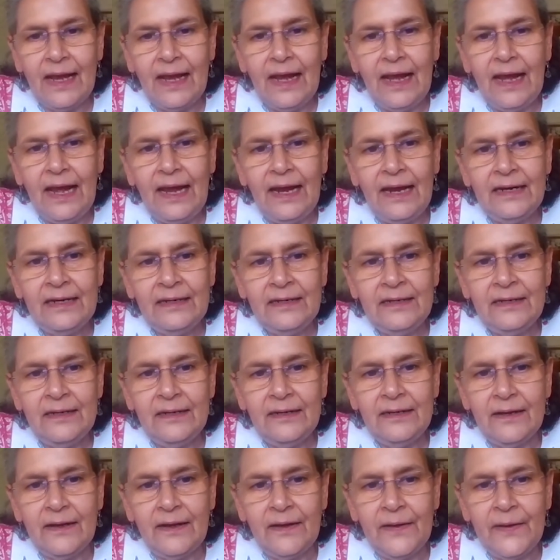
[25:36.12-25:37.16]
And
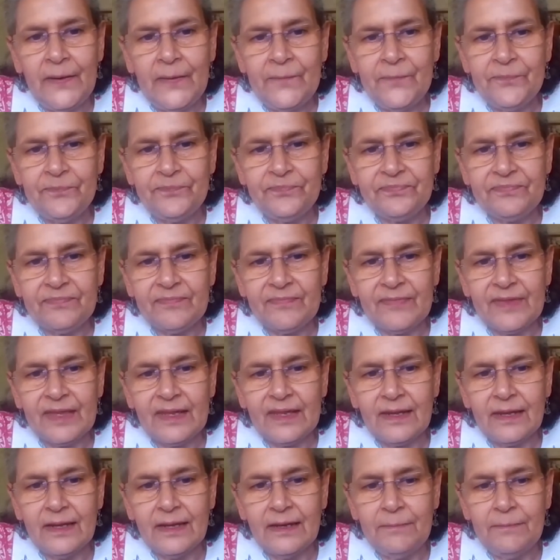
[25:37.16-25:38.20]

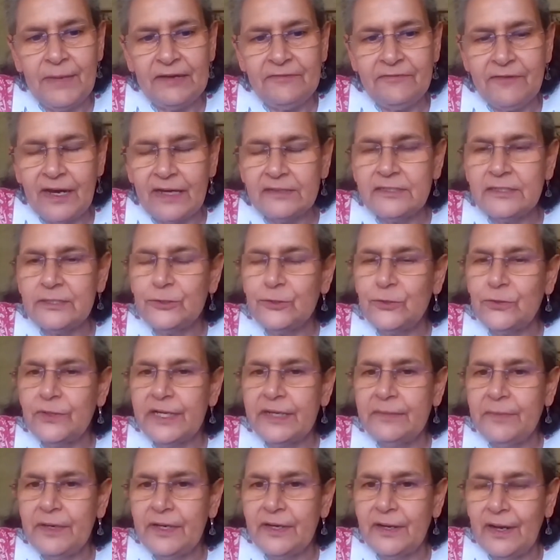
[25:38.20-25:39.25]
my father took
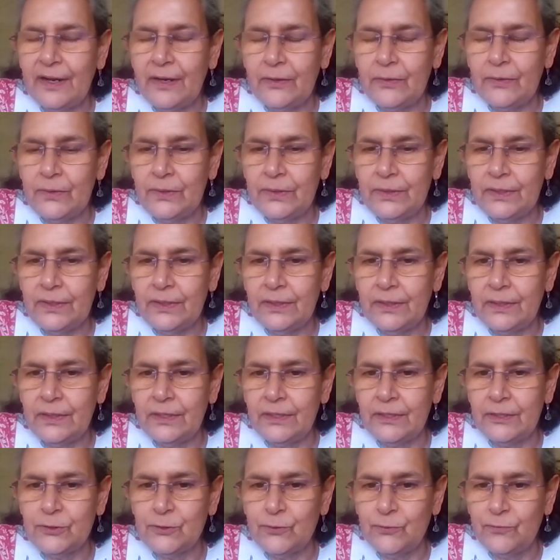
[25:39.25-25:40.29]
him around
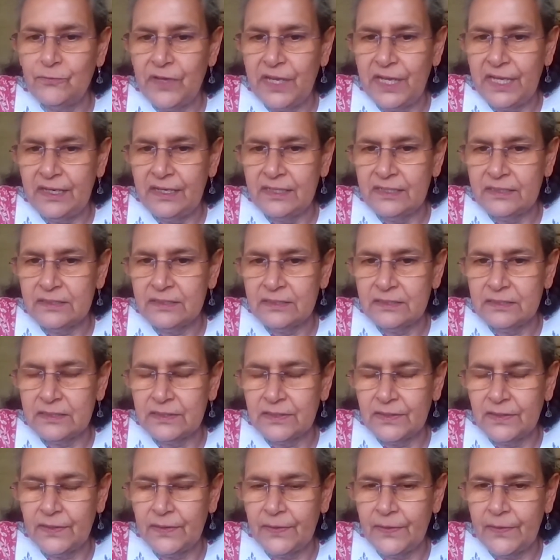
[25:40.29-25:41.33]
to
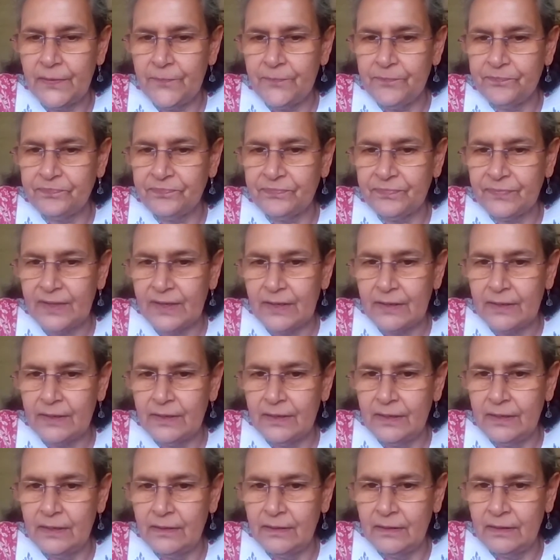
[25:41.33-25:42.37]
various
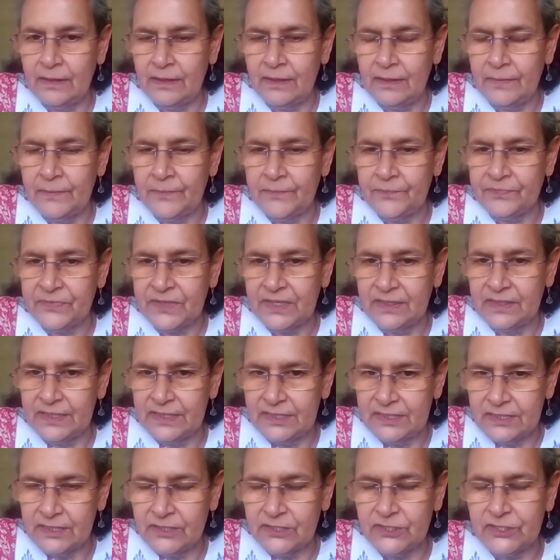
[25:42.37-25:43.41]

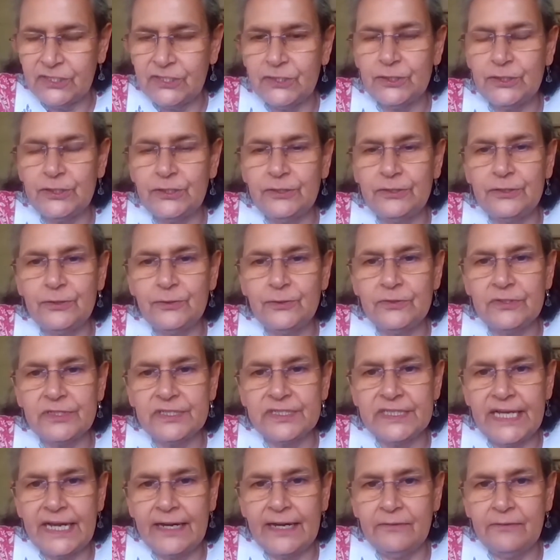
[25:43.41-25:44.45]
research
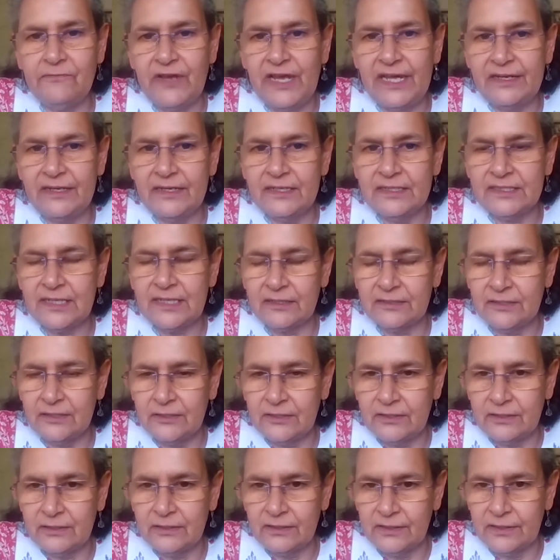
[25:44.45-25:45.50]
institutes and various
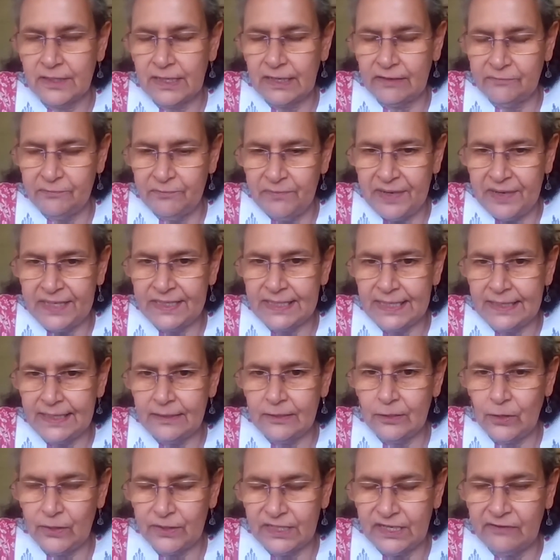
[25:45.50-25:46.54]
other government
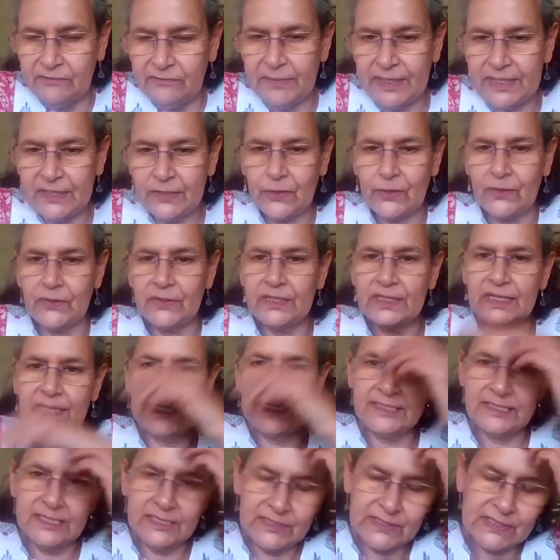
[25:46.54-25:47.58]
and non-government
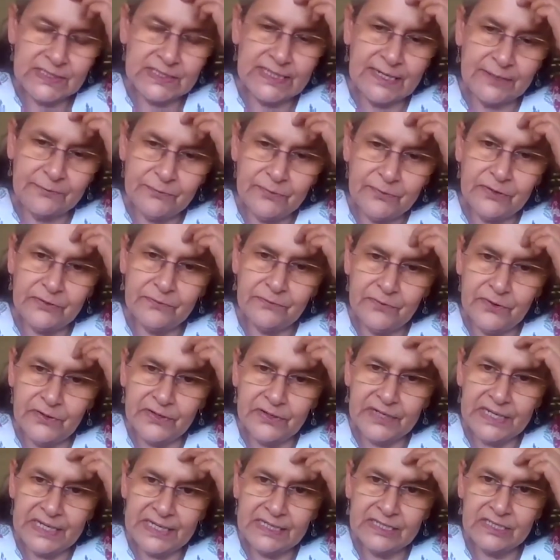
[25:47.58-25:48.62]
organizations that were
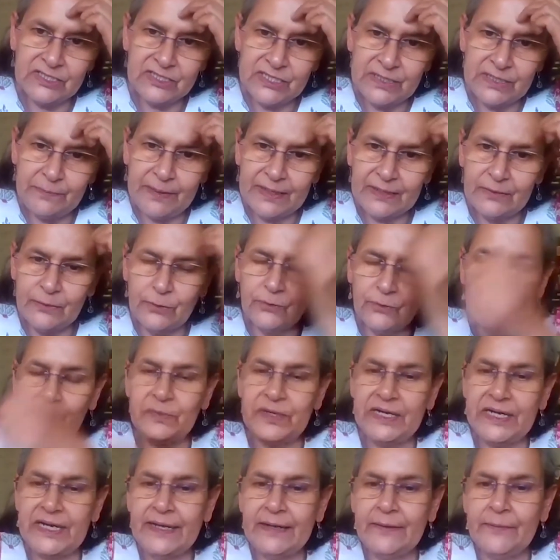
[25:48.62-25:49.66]
working in sheep and
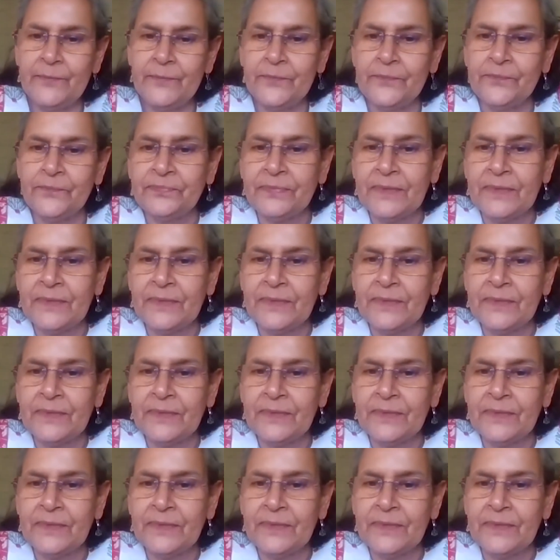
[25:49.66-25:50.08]
goat breeding.